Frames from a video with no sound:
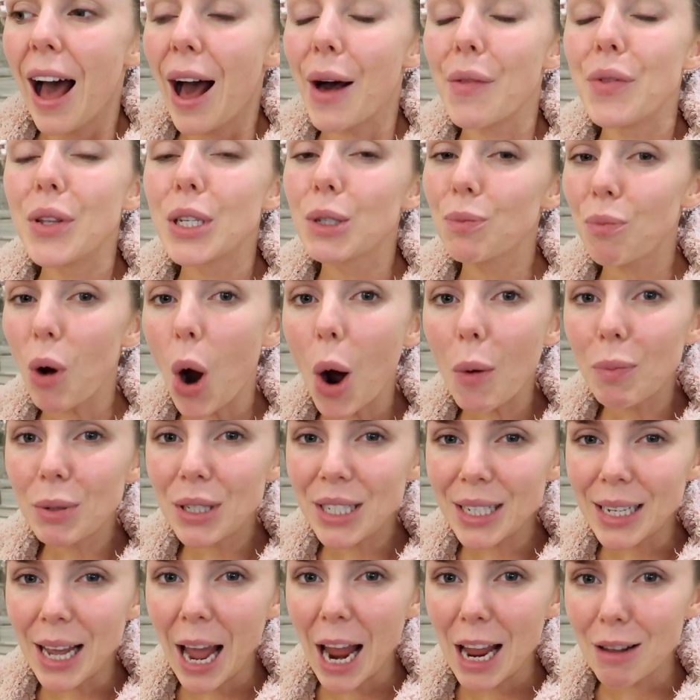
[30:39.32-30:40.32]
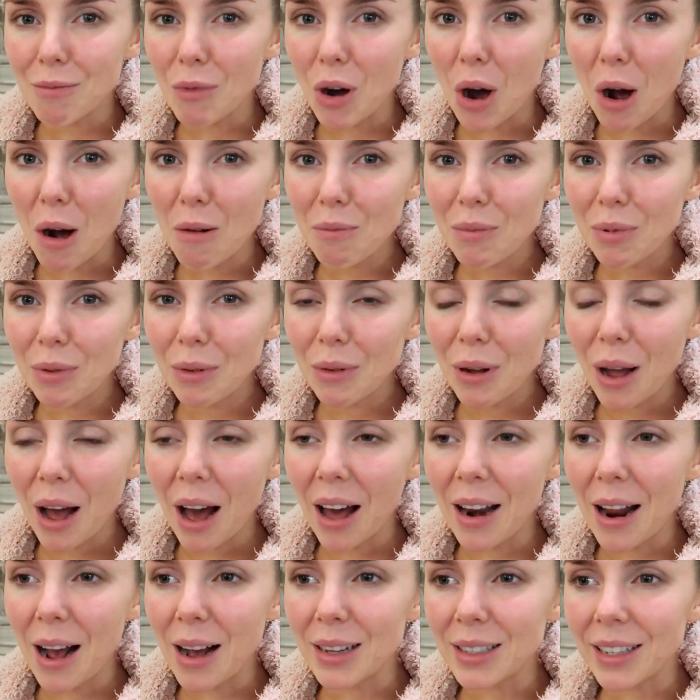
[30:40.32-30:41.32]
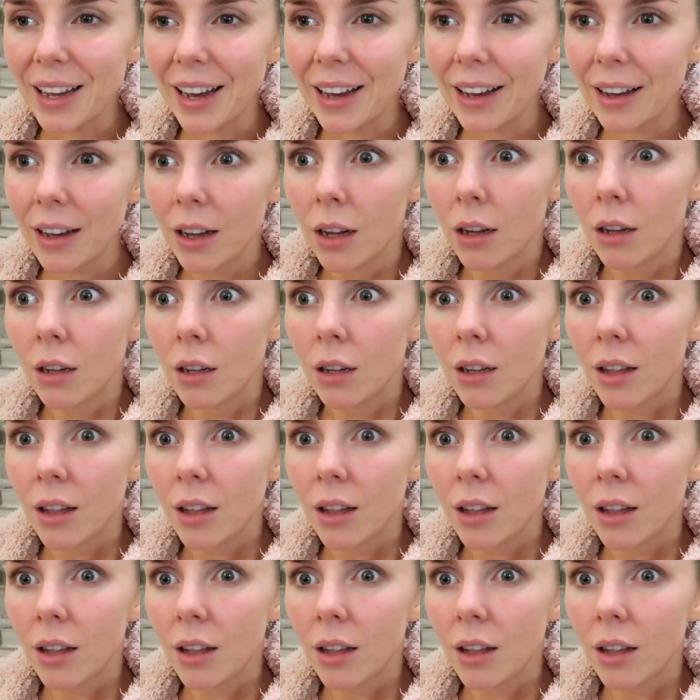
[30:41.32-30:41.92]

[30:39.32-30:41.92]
and this property came up, and I was like,